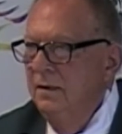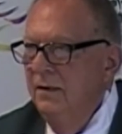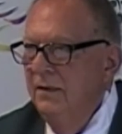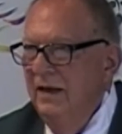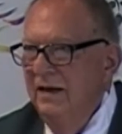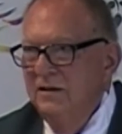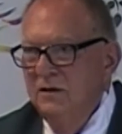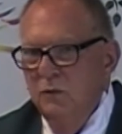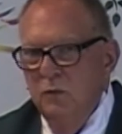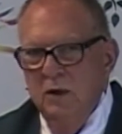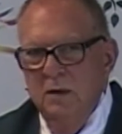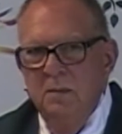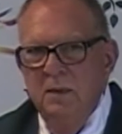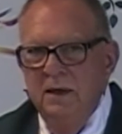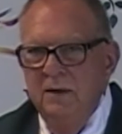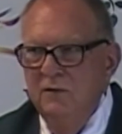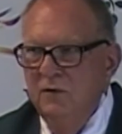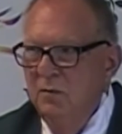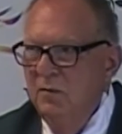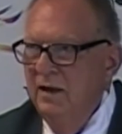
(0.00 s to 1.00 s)
That's a
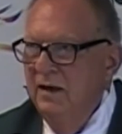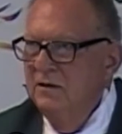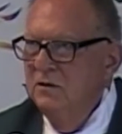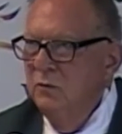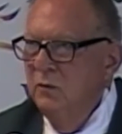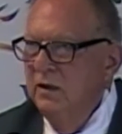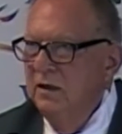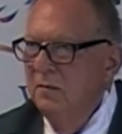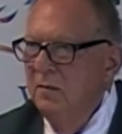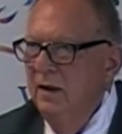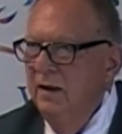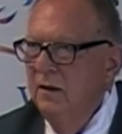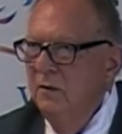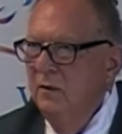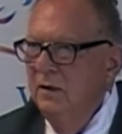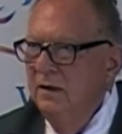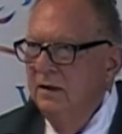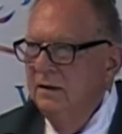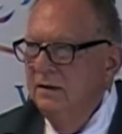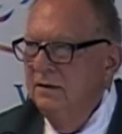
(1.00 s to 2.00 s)
repeat from last week, by the
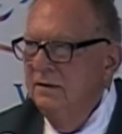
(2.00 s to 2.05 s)
way.